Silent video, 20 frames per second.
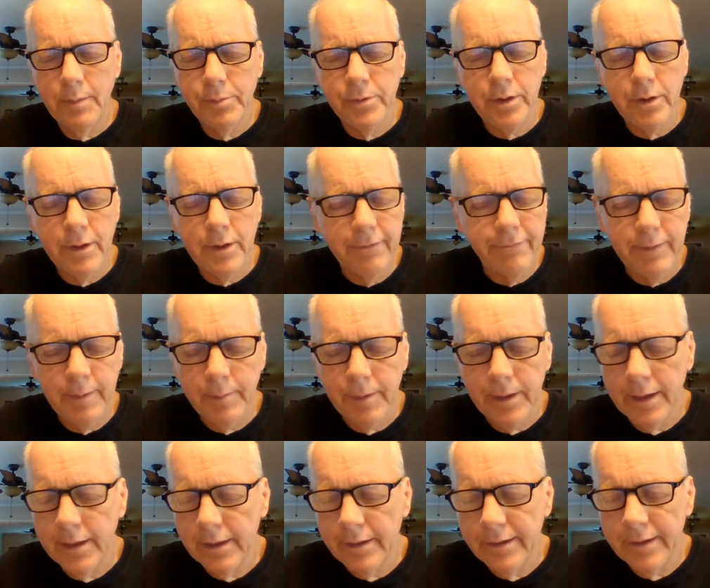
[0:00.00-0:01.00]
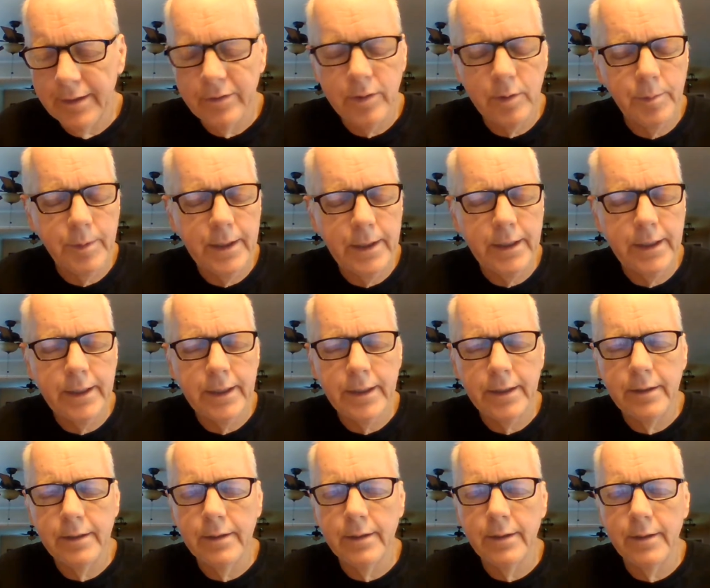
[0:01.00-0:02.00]
Sorry if I'm kind of decimating
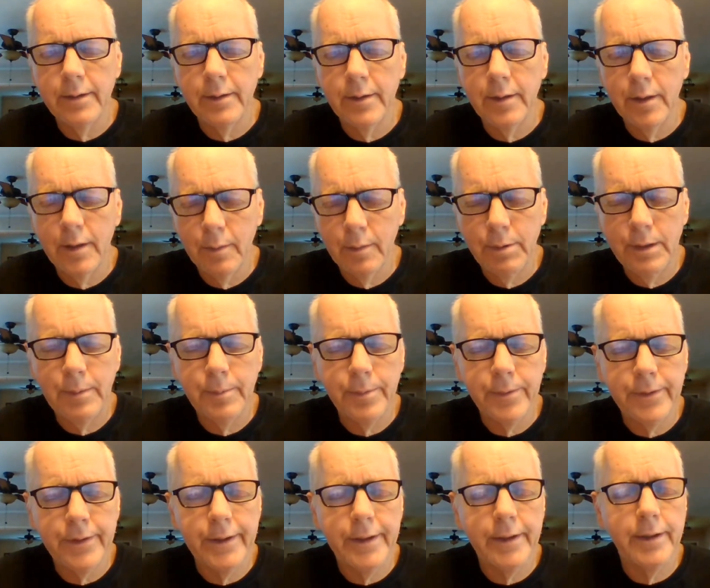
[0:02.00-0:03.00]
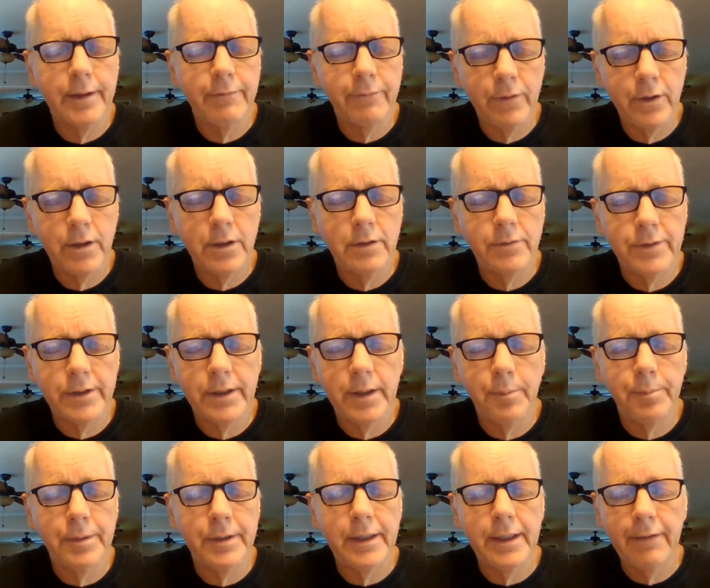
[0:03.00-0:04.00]
it to the, to the people that are involved in
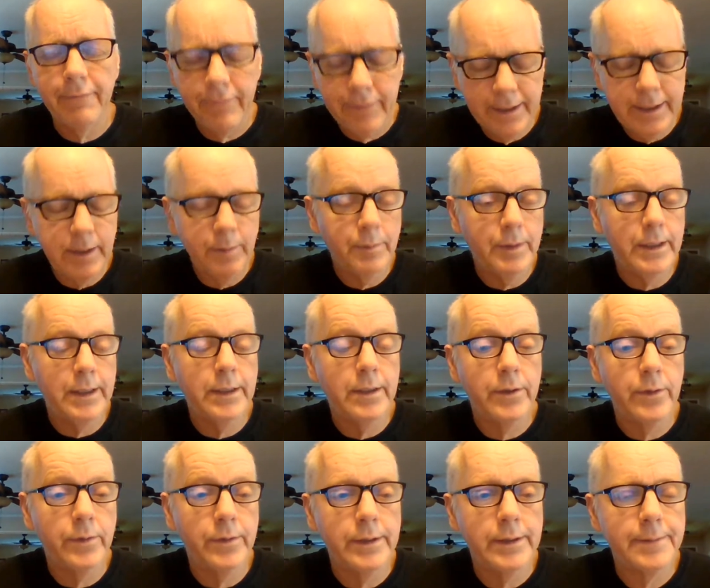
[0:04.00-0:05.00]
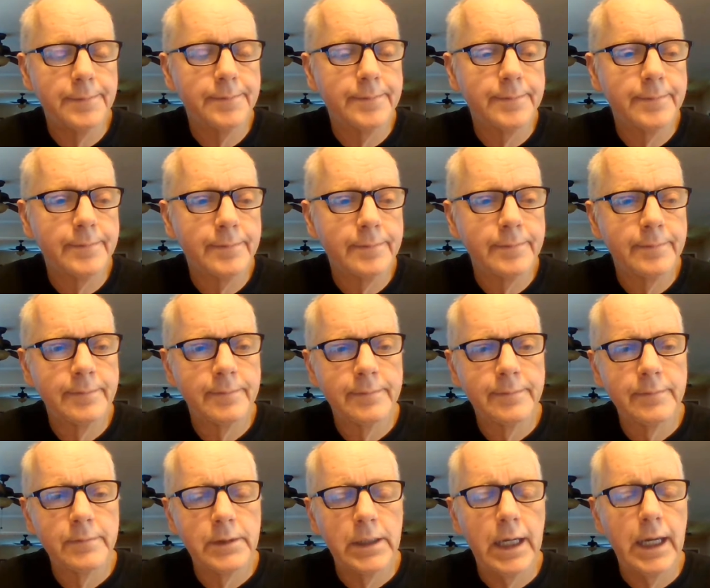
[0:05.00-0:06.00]
it, but they invited me into it,
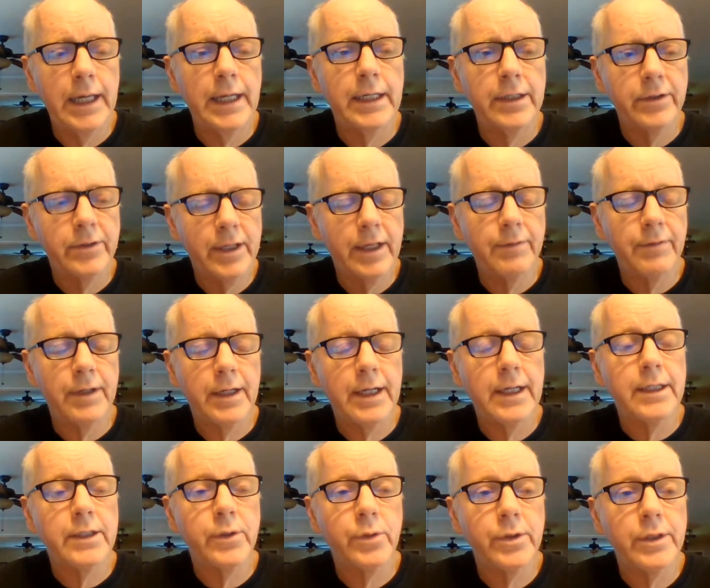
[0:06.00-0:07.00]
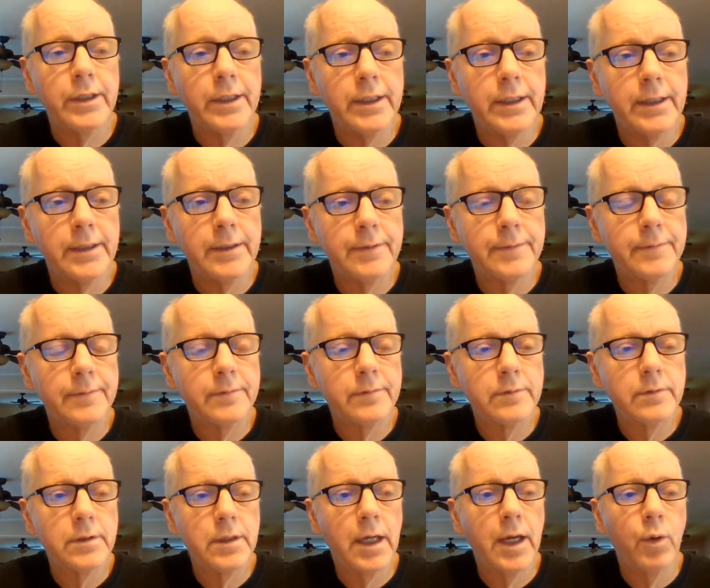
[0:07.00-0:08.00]
and I just haven't got to it yet.
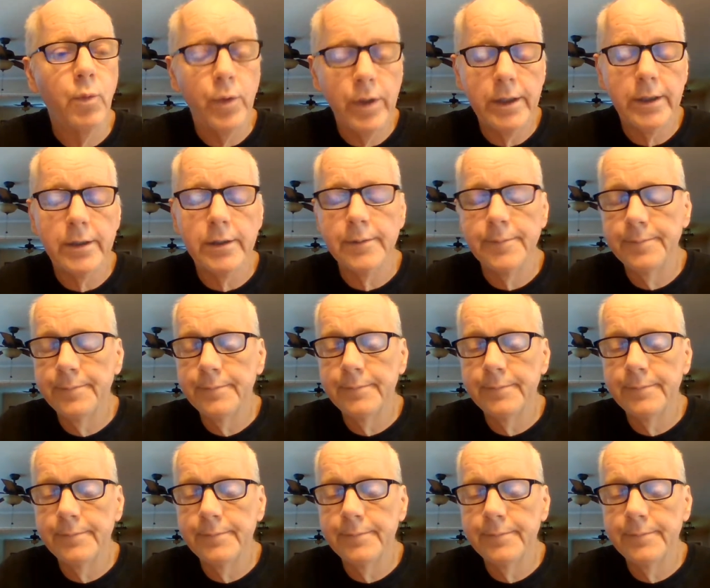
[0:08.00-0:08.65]
I will.